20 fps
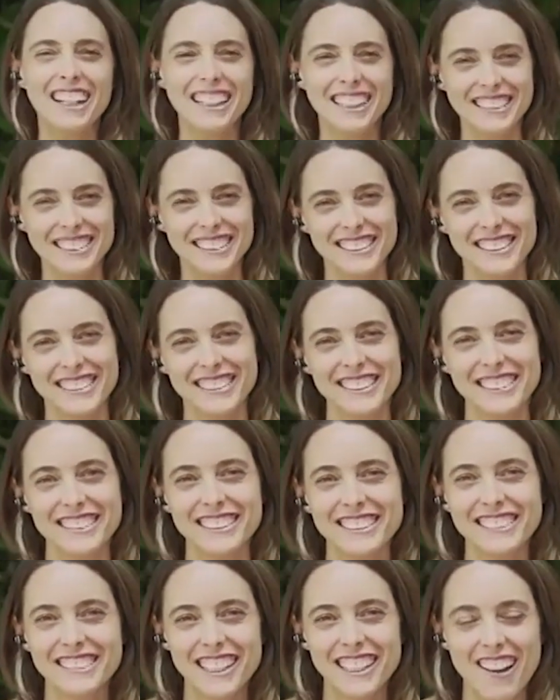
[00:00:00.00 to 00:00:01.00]

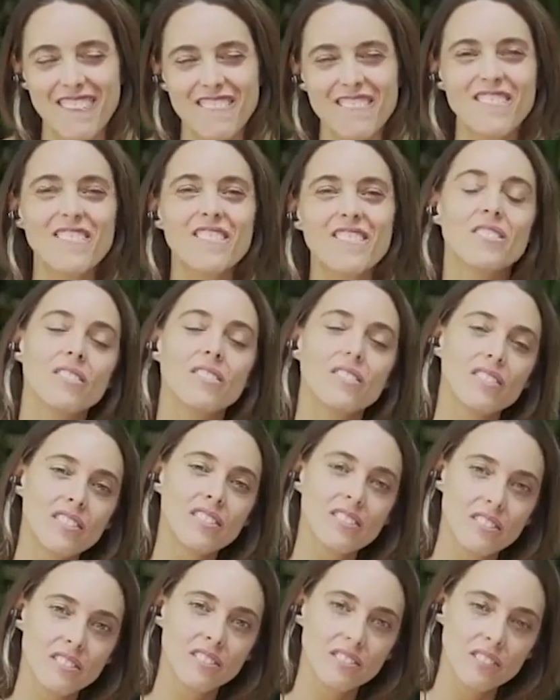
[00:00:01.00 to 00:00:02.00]
I really am
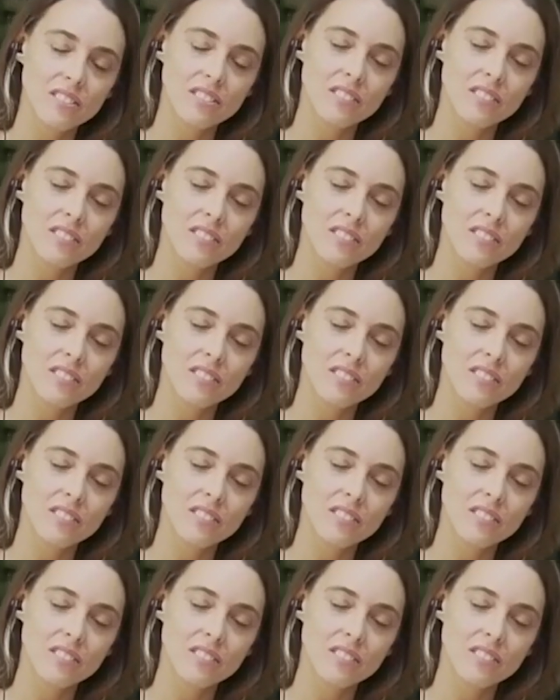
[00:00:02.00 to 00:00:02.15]
willing to